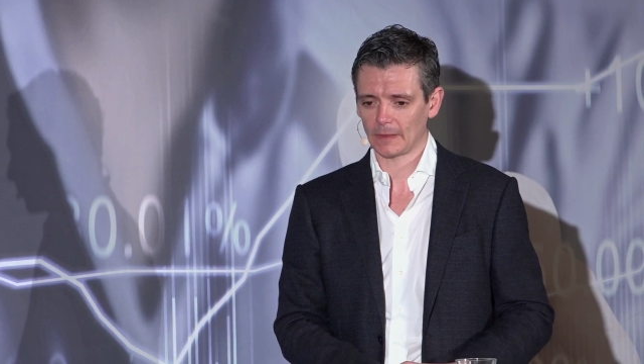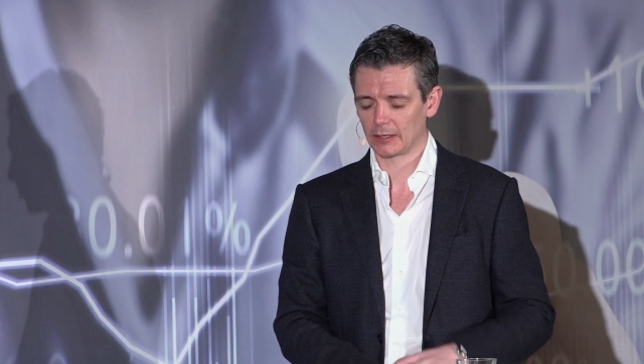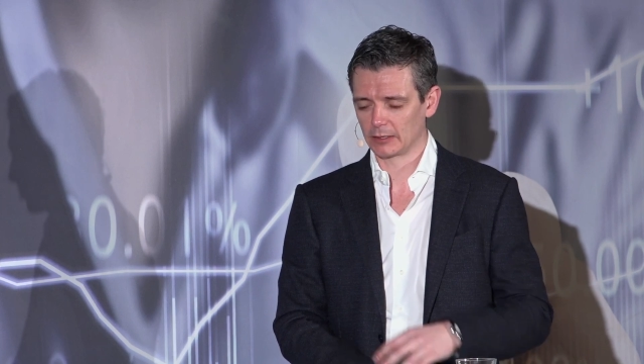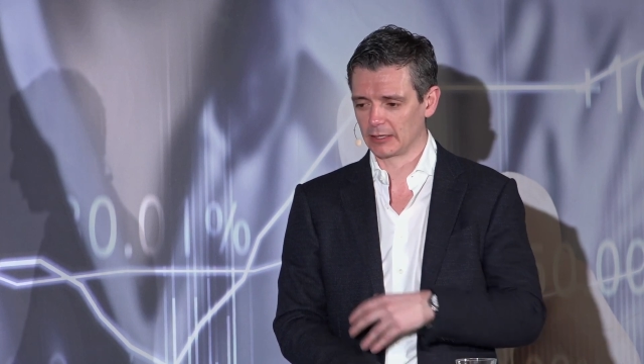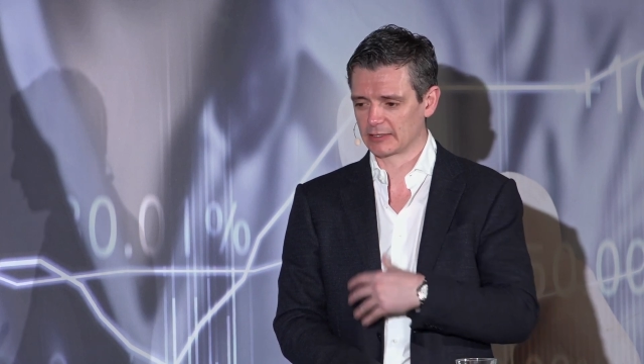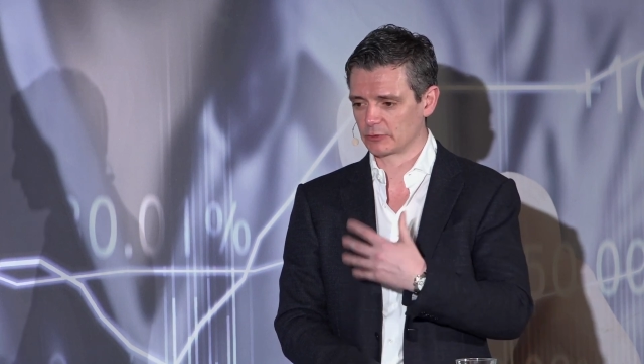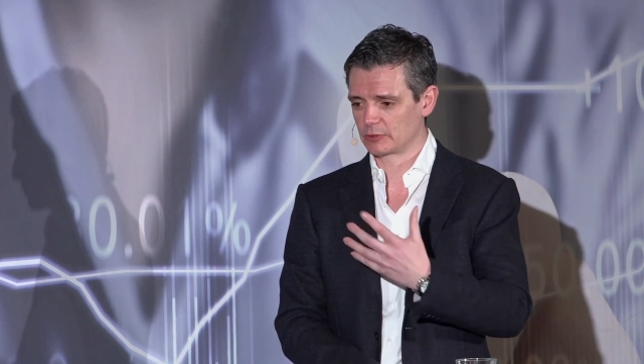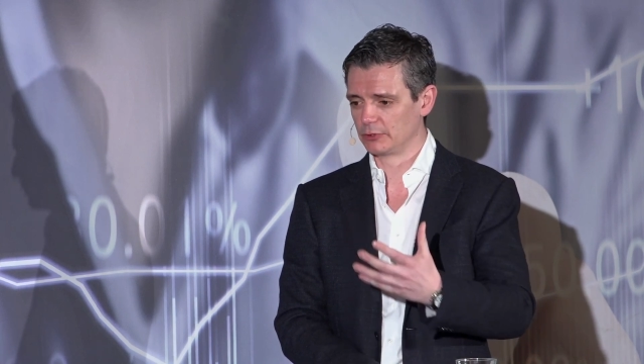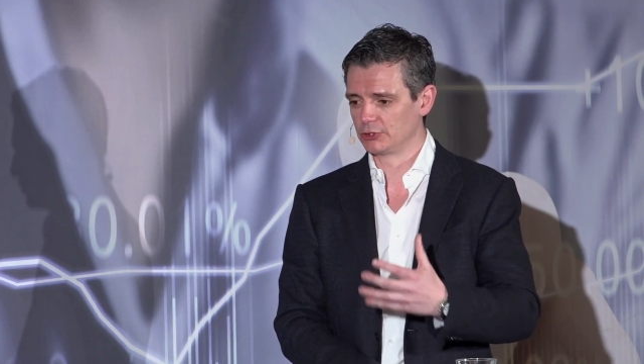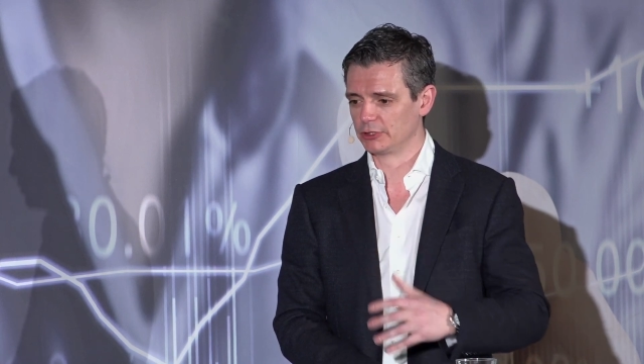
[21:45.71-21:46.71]
And as I was
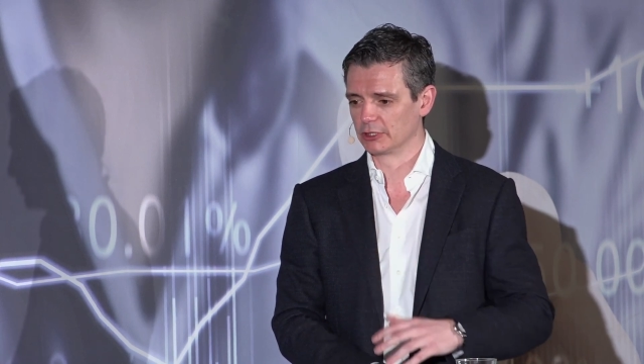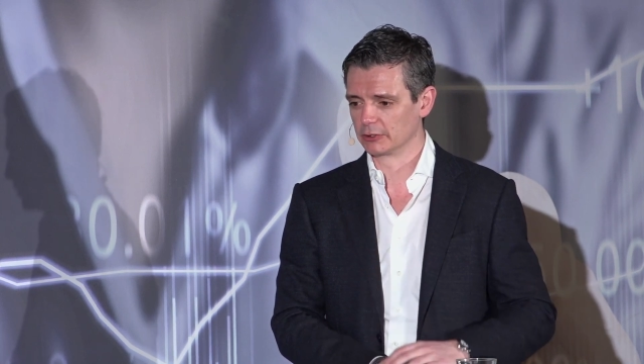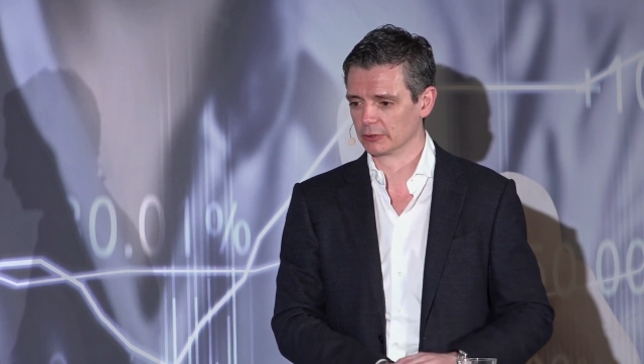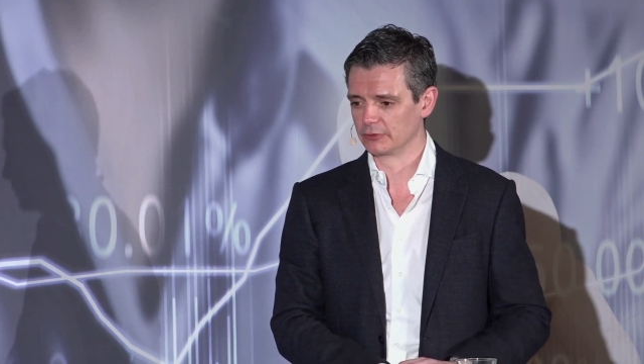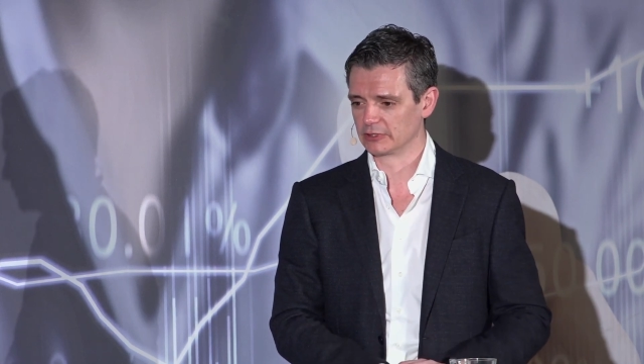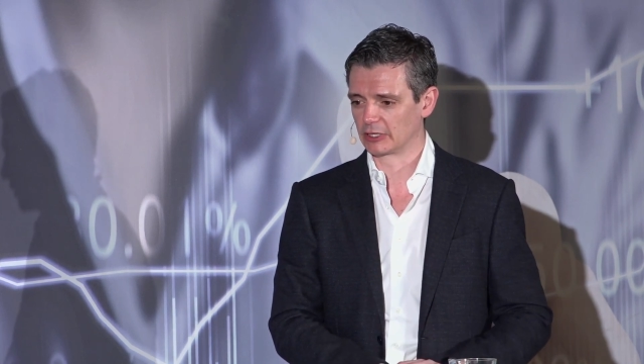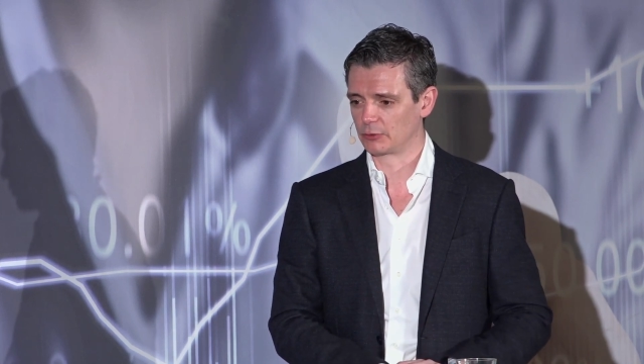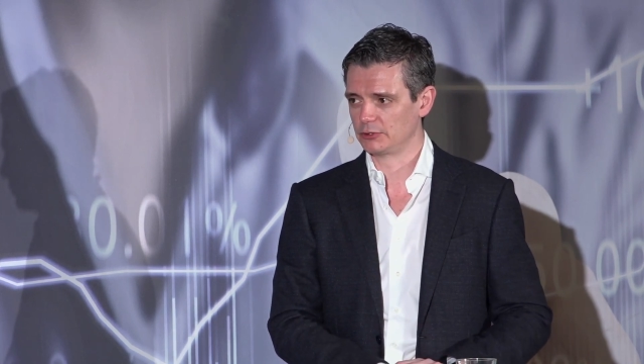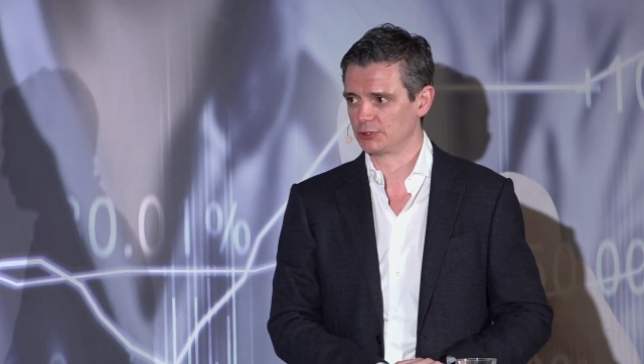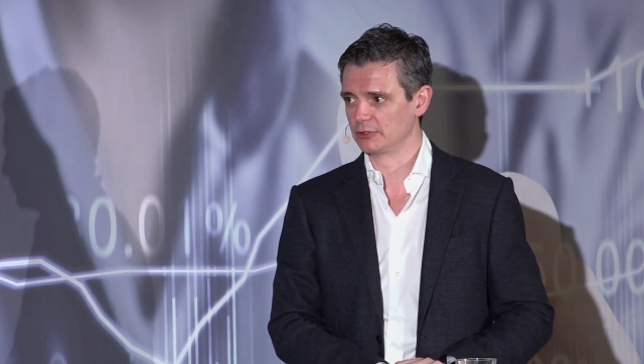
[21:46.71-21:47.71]
mentioning, this
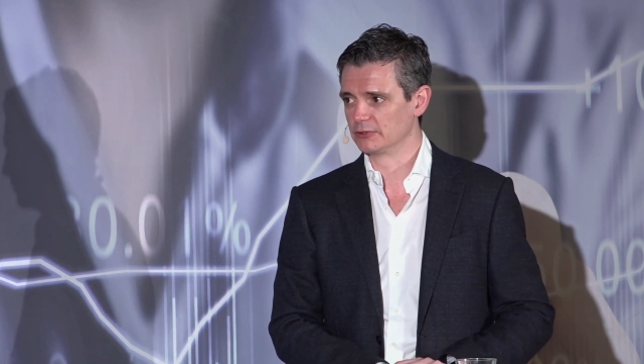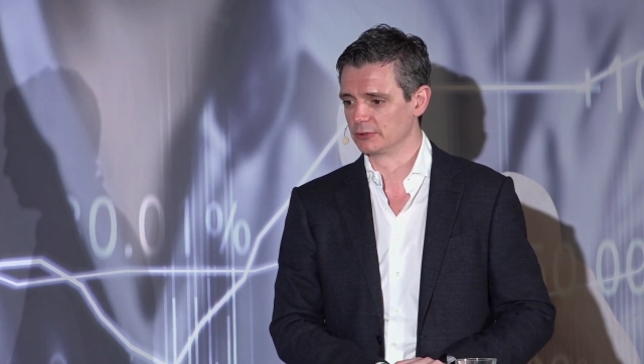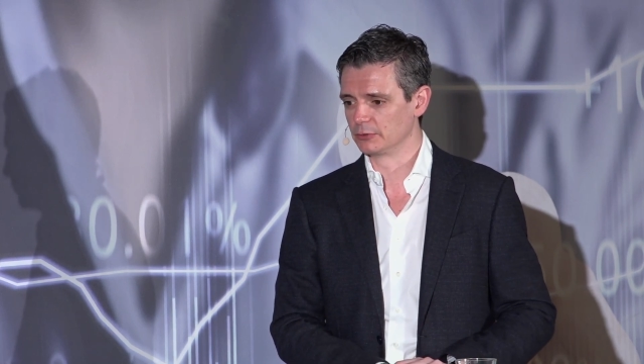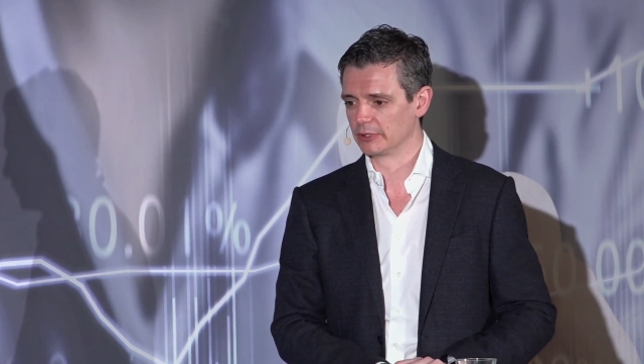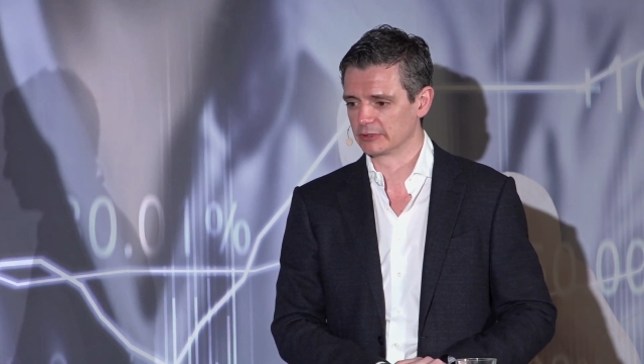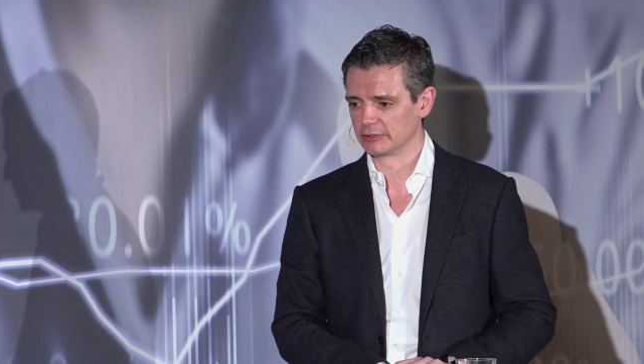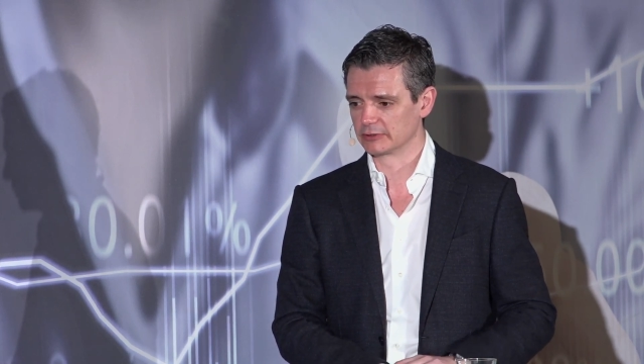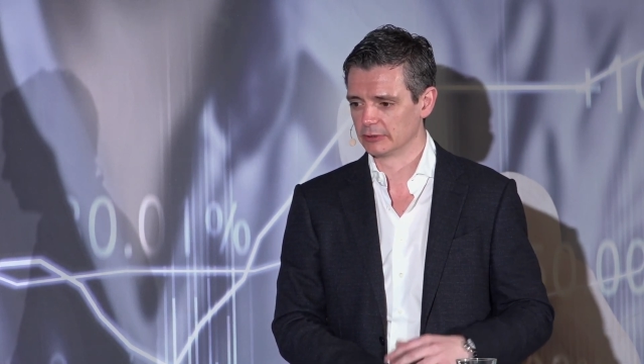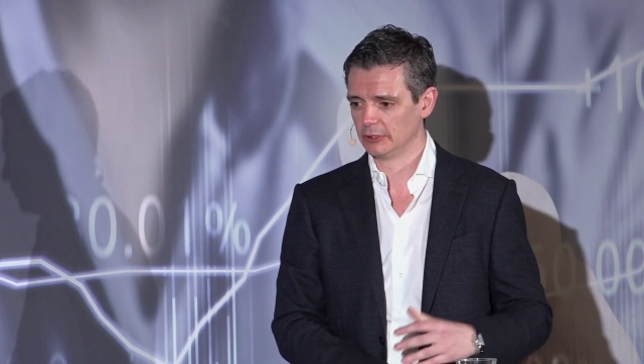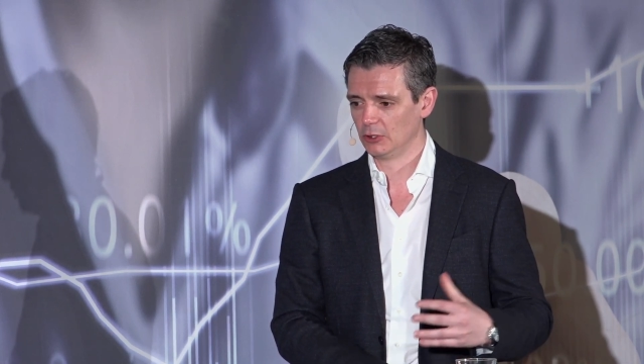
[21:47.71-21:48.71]
acquisition in the US
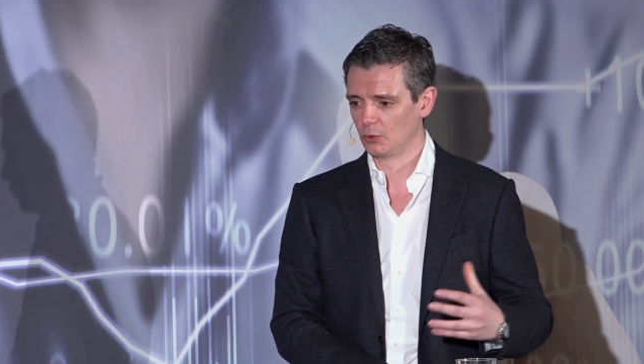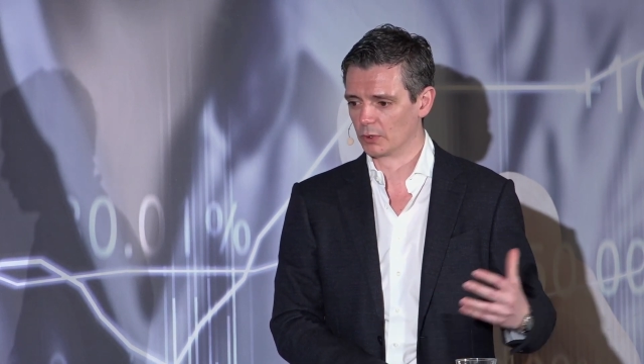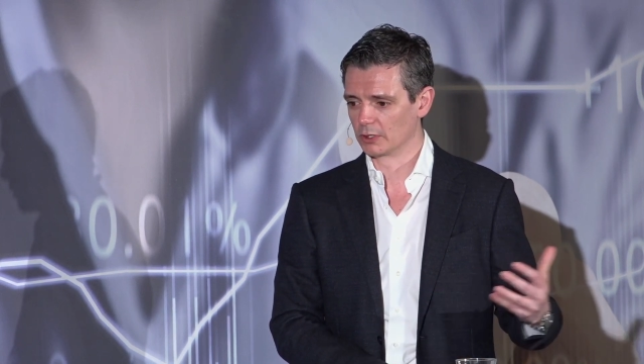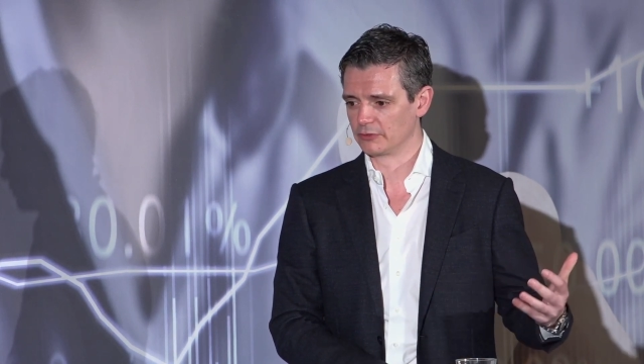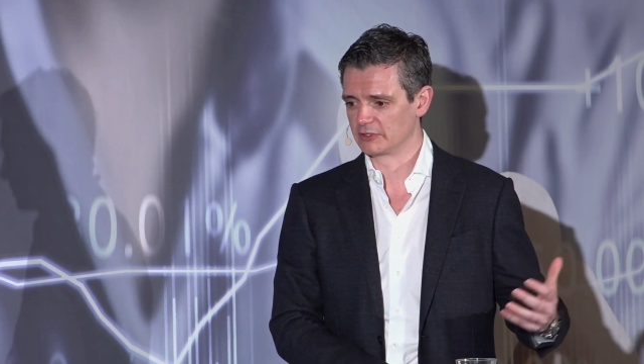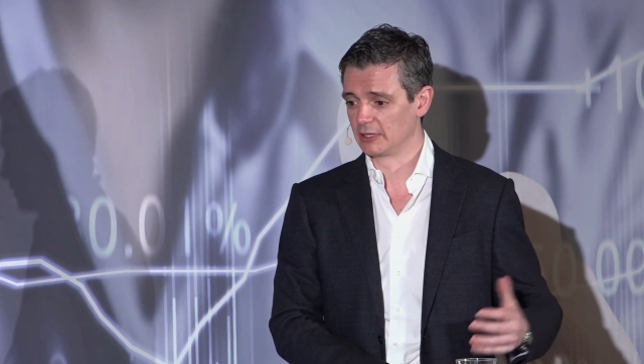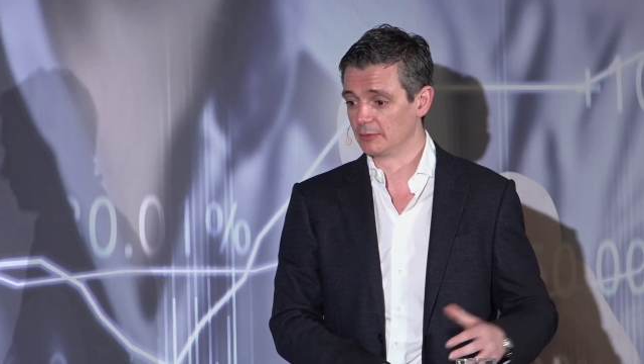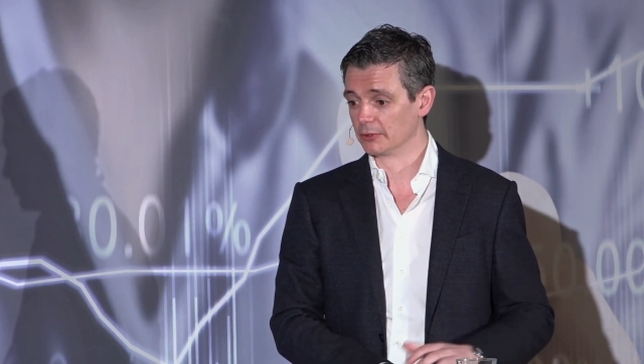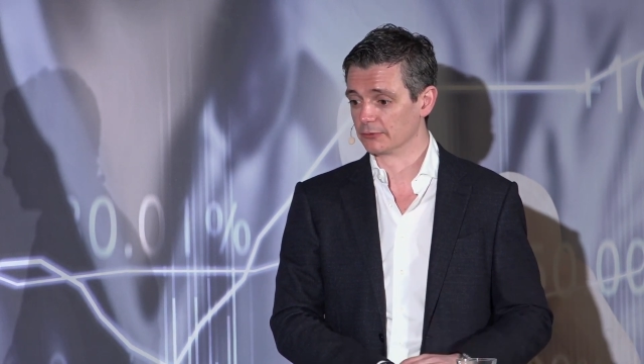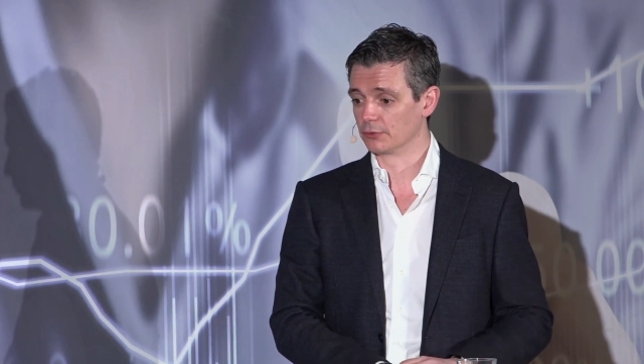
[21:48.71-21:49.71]
is one of these
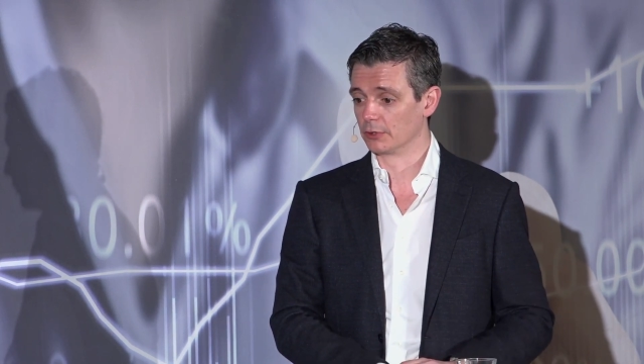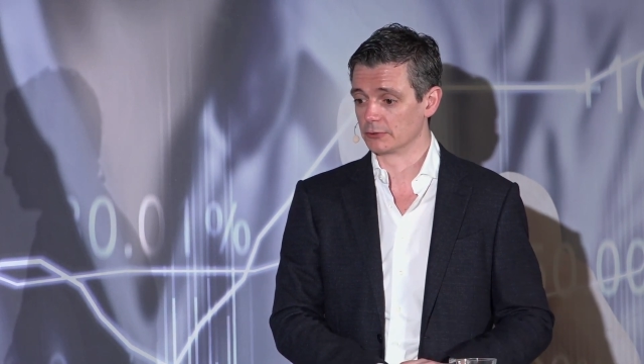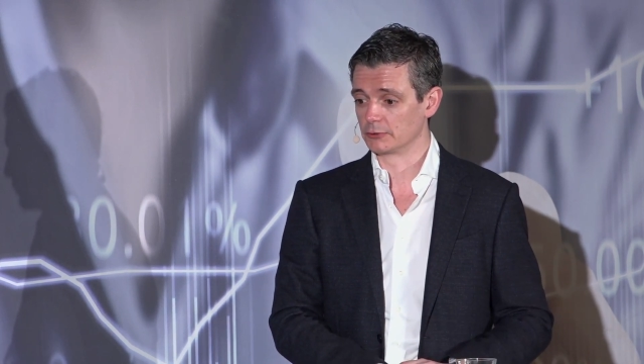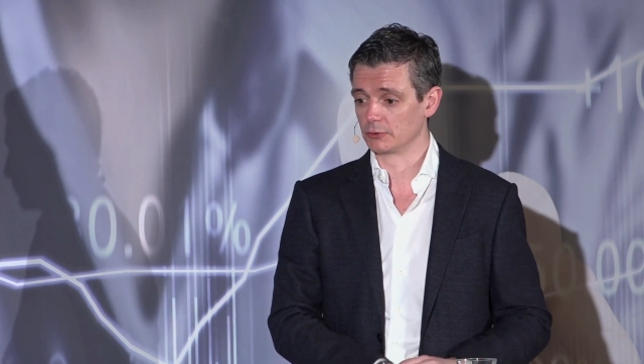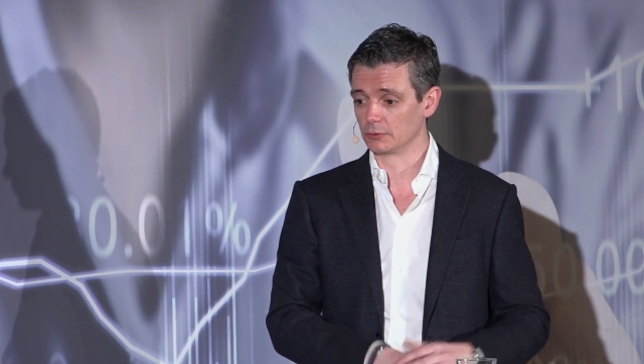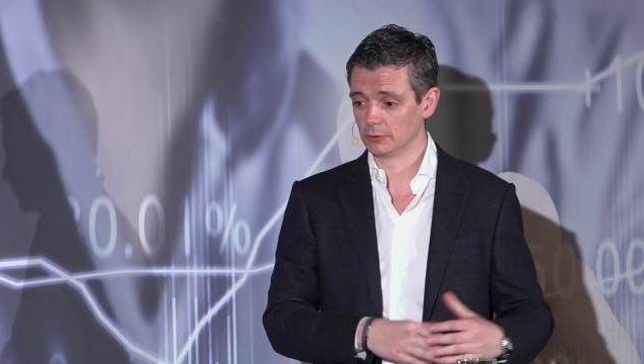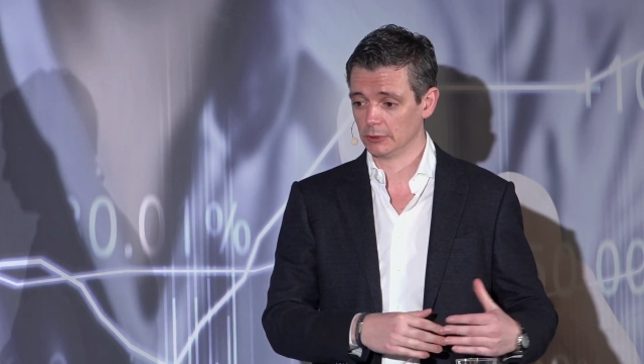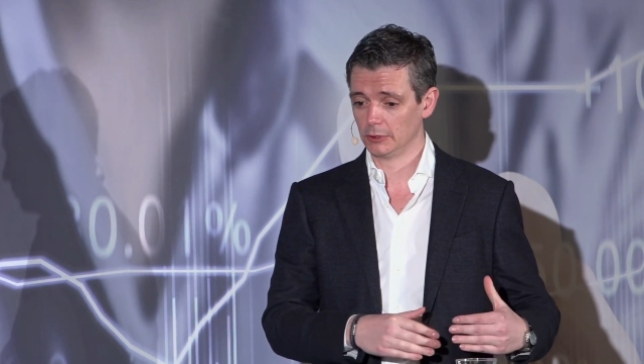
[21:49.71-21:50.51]
elements for us to